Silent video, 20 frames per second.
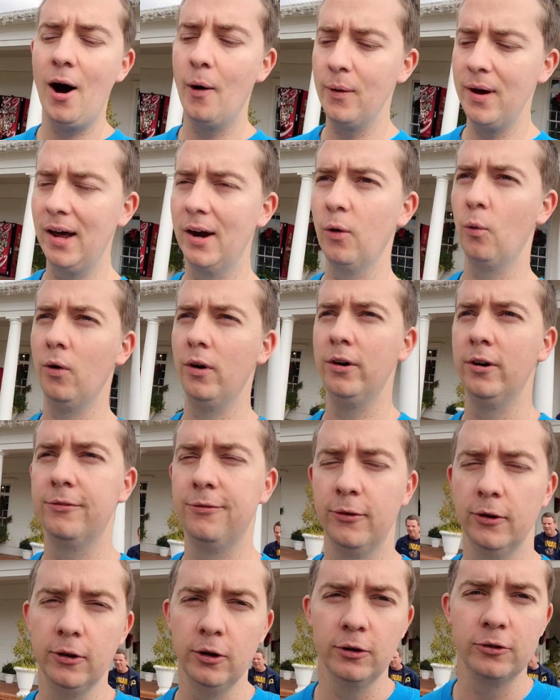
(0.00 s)
oh, we had a
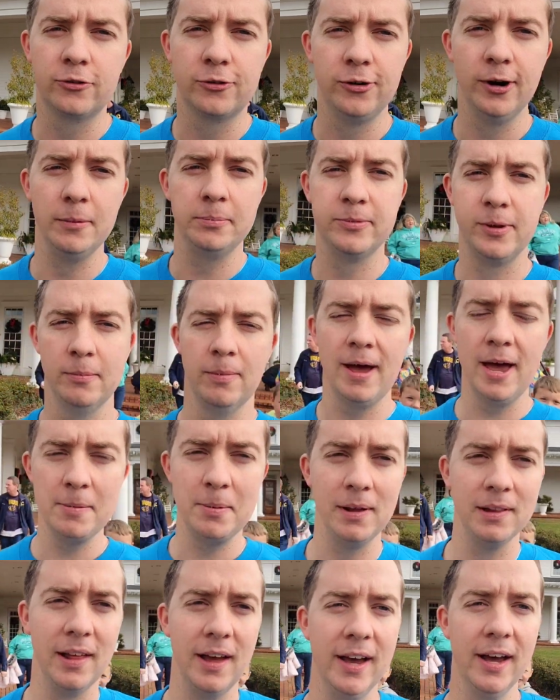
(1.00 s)
wonderful trip to
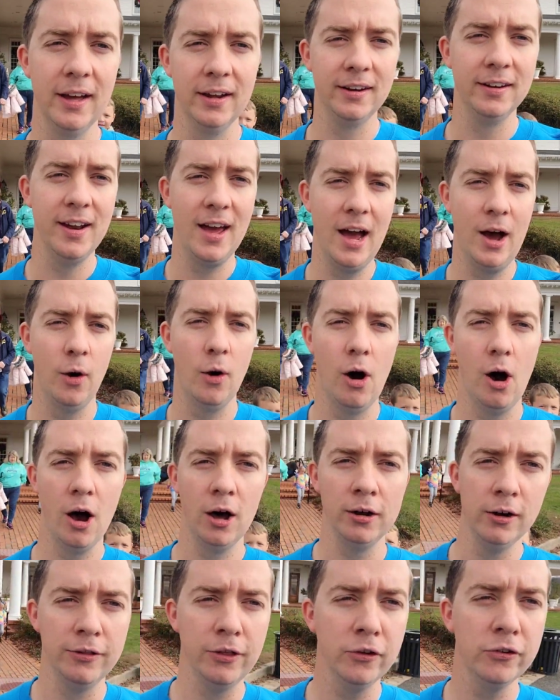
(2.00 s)
Babyland. Now,
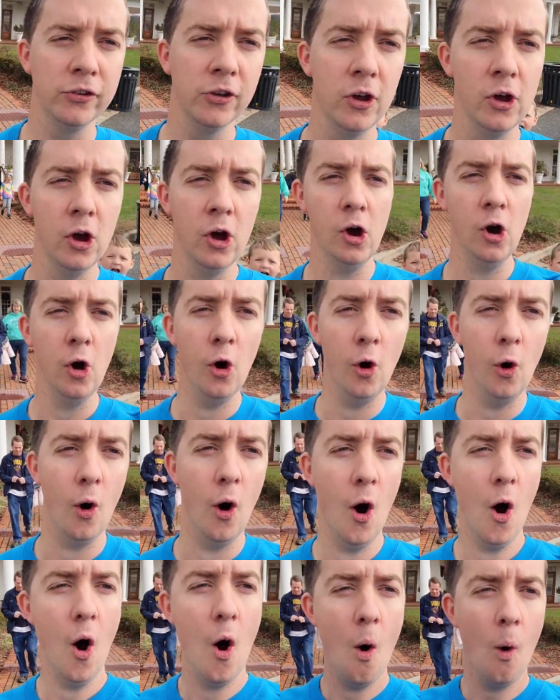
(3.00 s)
on to the zoo!
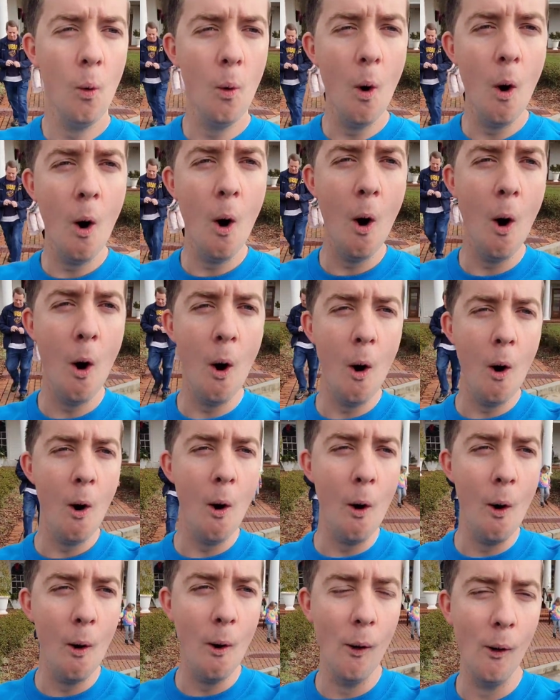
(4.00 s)

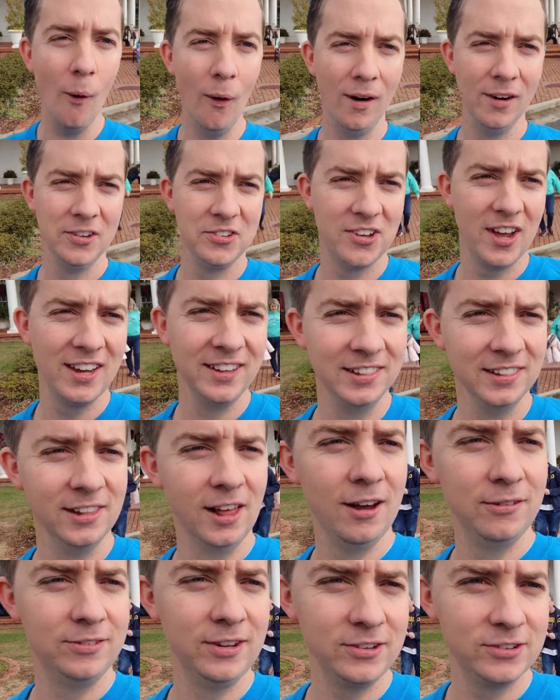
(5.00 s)
Woo! Zayden
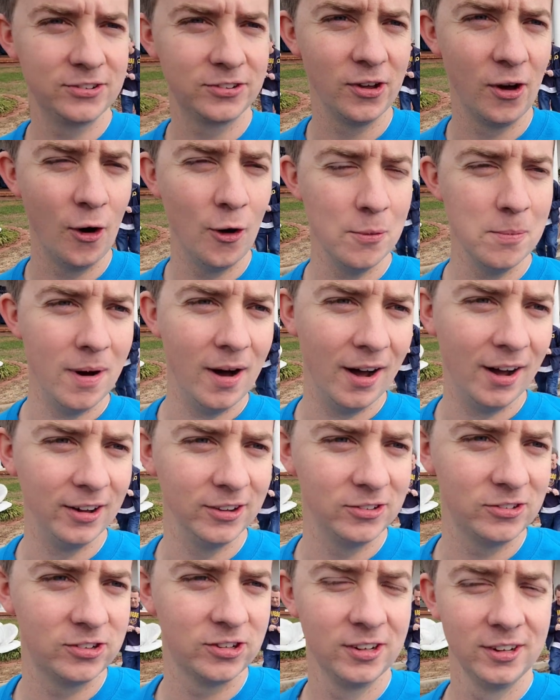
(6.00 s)
loved it so
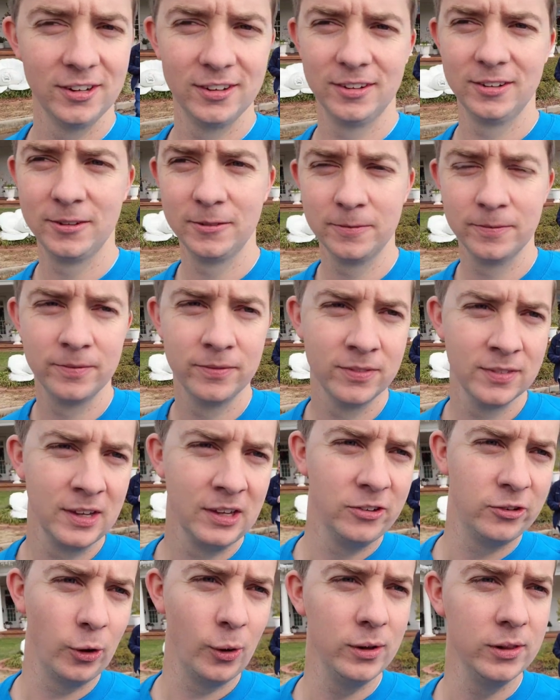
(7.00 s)
much. I
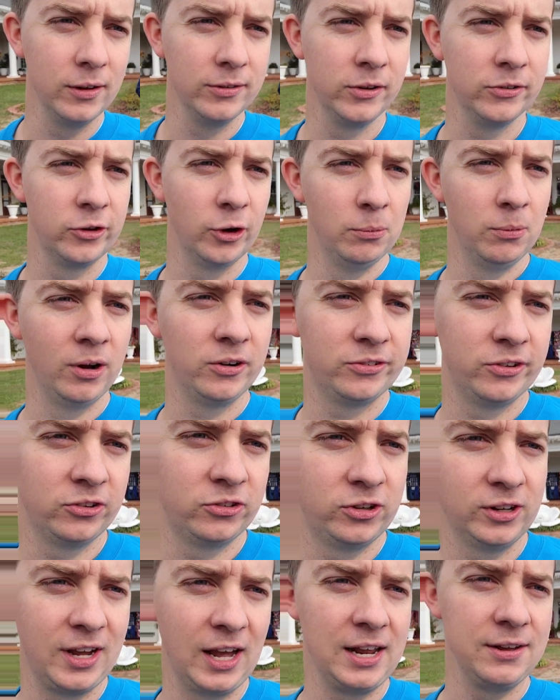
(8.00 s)
Zoe loved it so much that
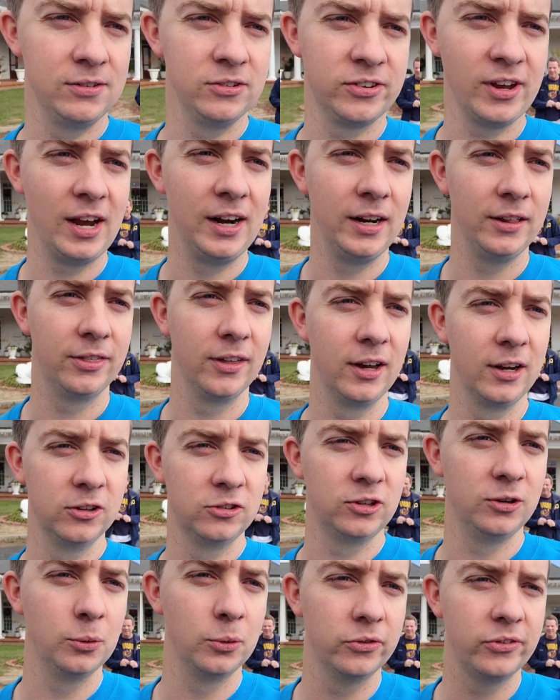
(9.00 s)
she can't even say anything.
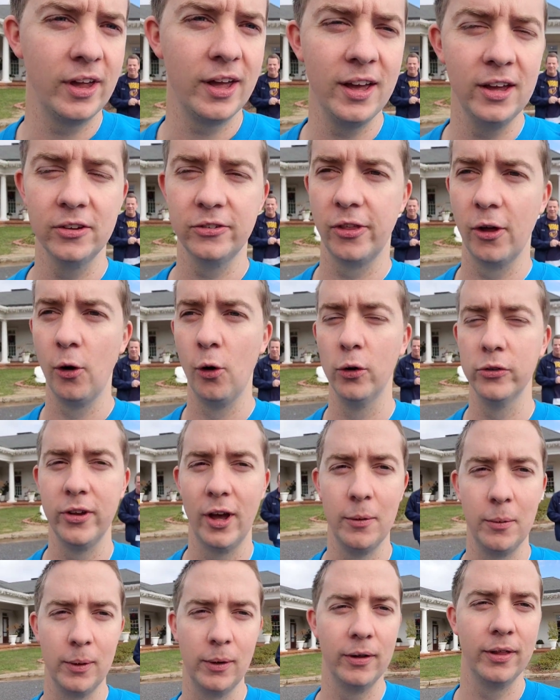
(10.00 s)
She was dazed the whole
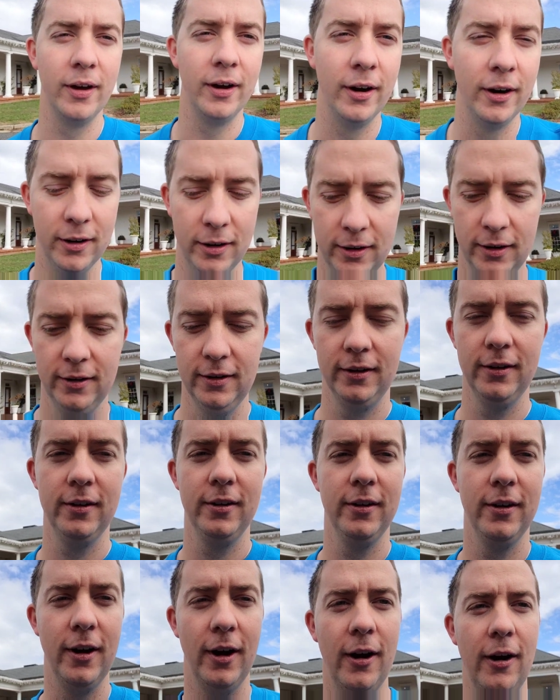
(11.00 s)
time we were there.
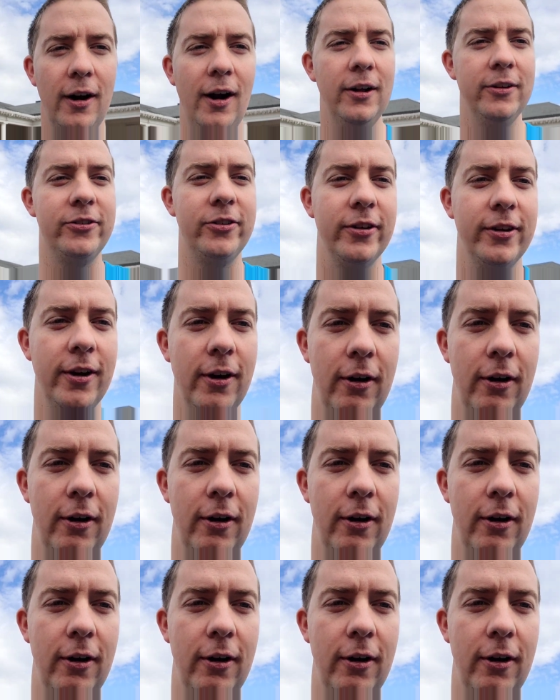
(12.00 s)
All right, see